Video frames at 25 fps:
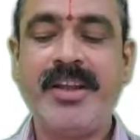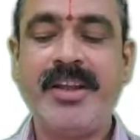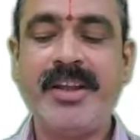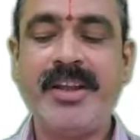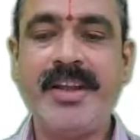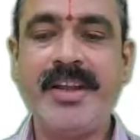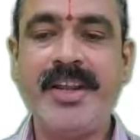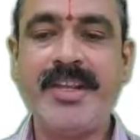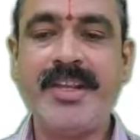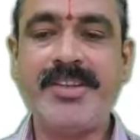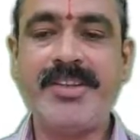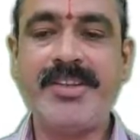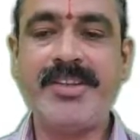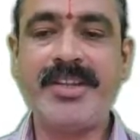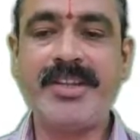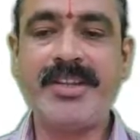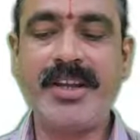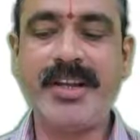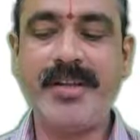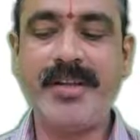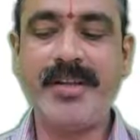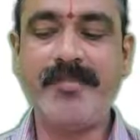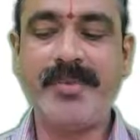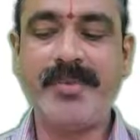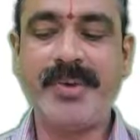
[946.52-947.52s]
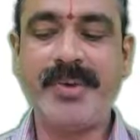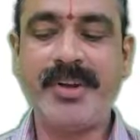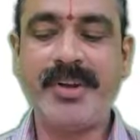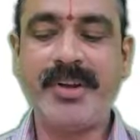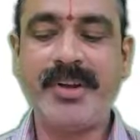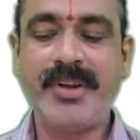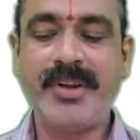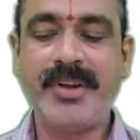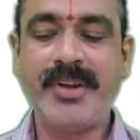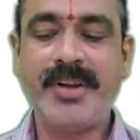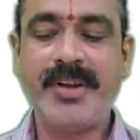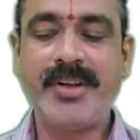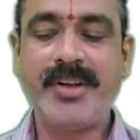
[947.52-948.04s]
Each
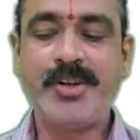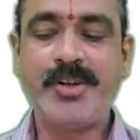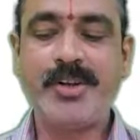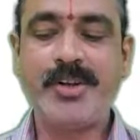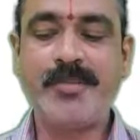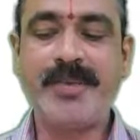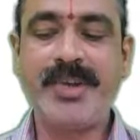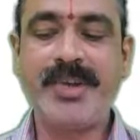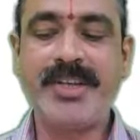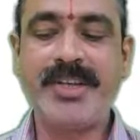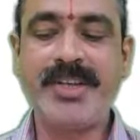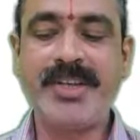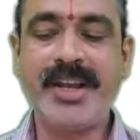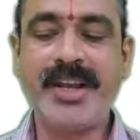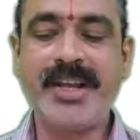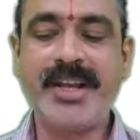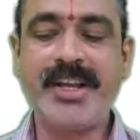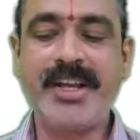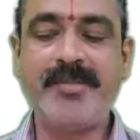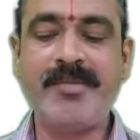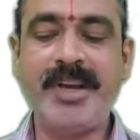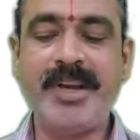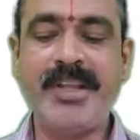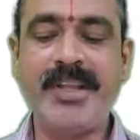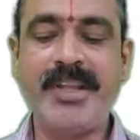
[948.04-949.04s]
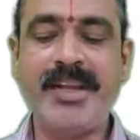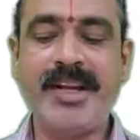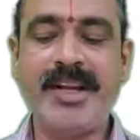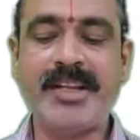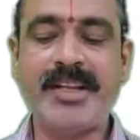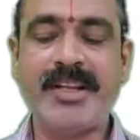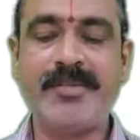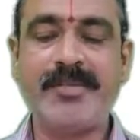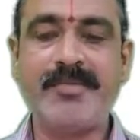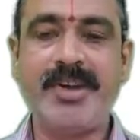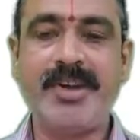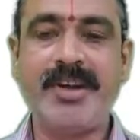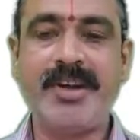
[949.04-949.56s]
slip should be signed by the
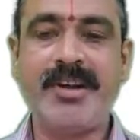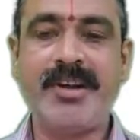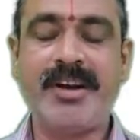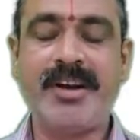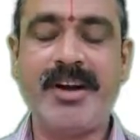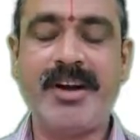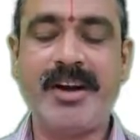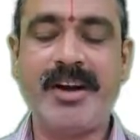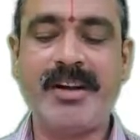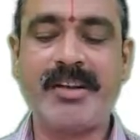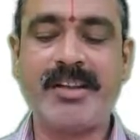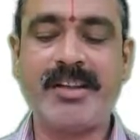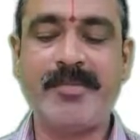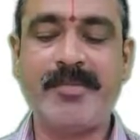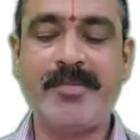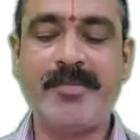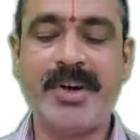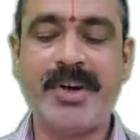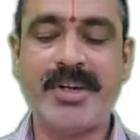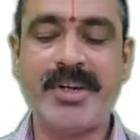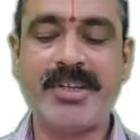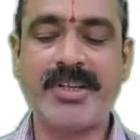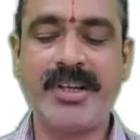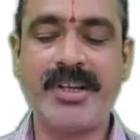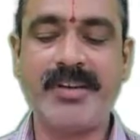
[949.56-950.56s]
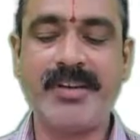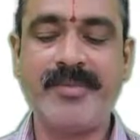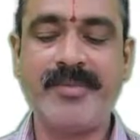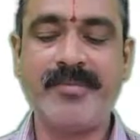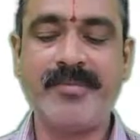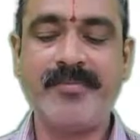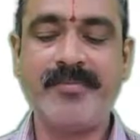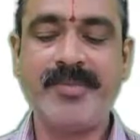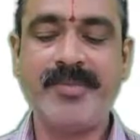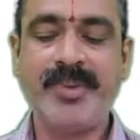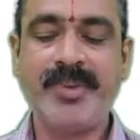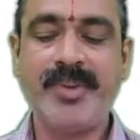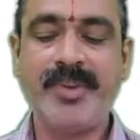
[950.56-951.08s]
customer or the person
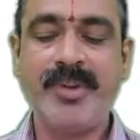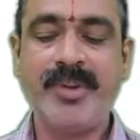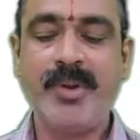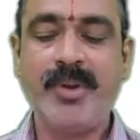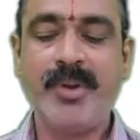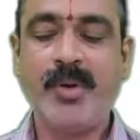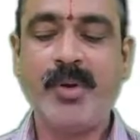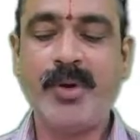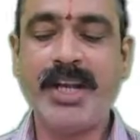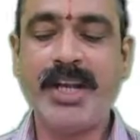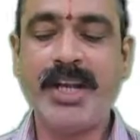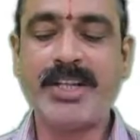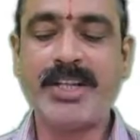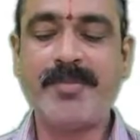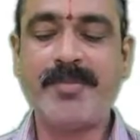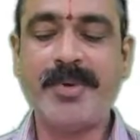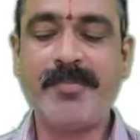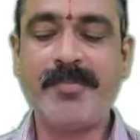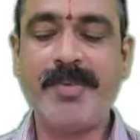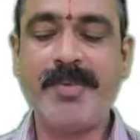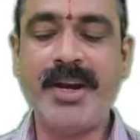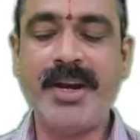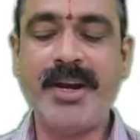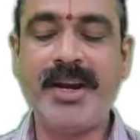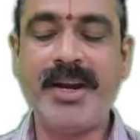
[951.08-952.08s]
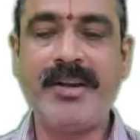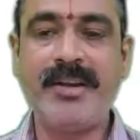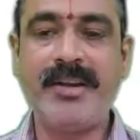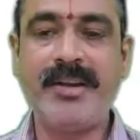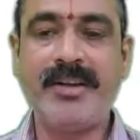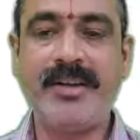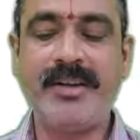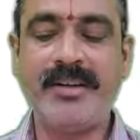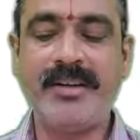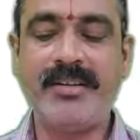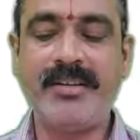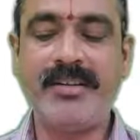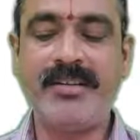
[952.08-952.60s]
who has prepared
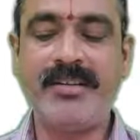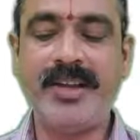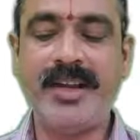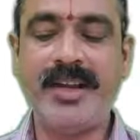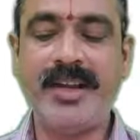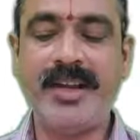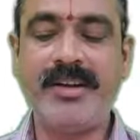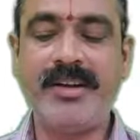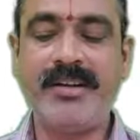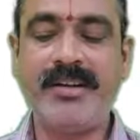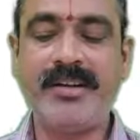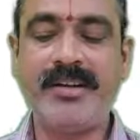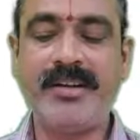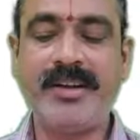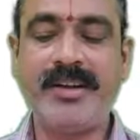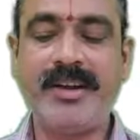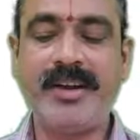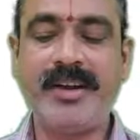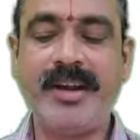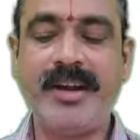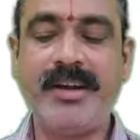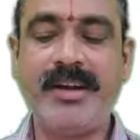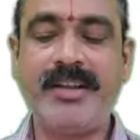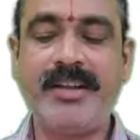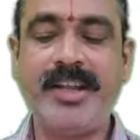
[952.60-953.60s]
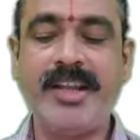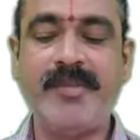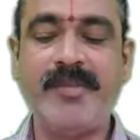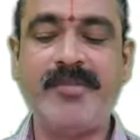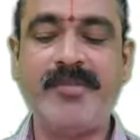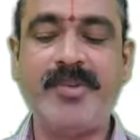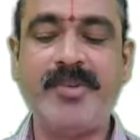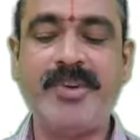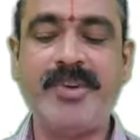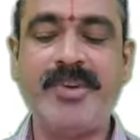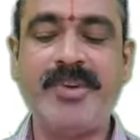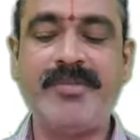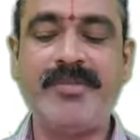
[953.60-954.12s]
date, and the
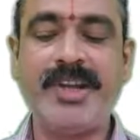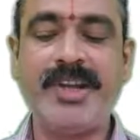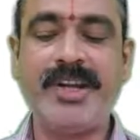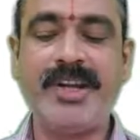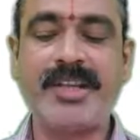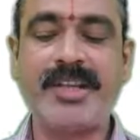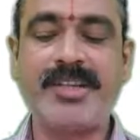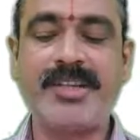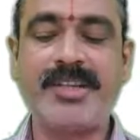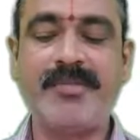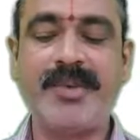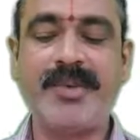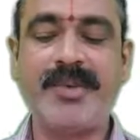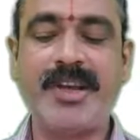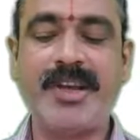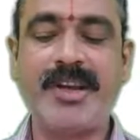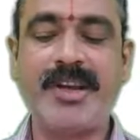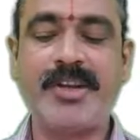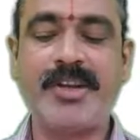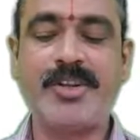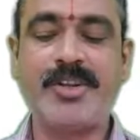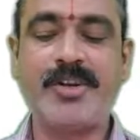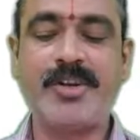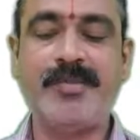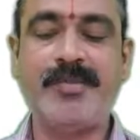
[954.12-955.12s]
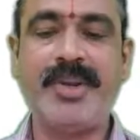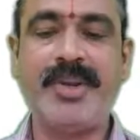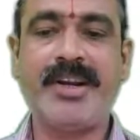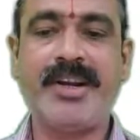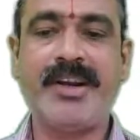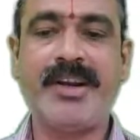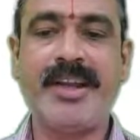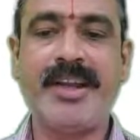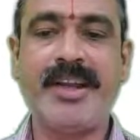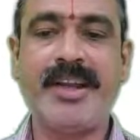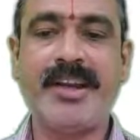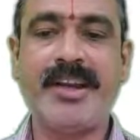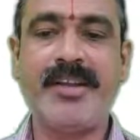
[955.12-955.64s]
amount of the customer should be
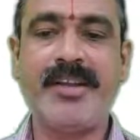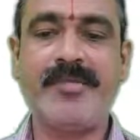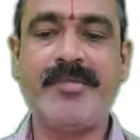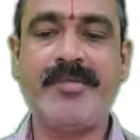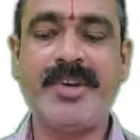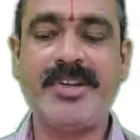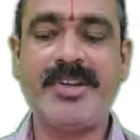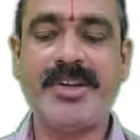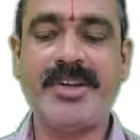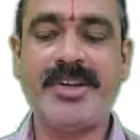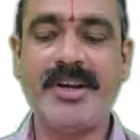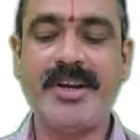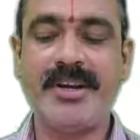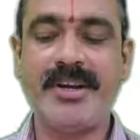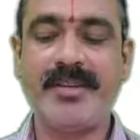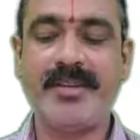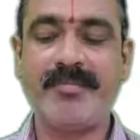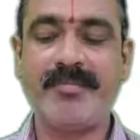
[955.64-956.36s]
clearly mentioned.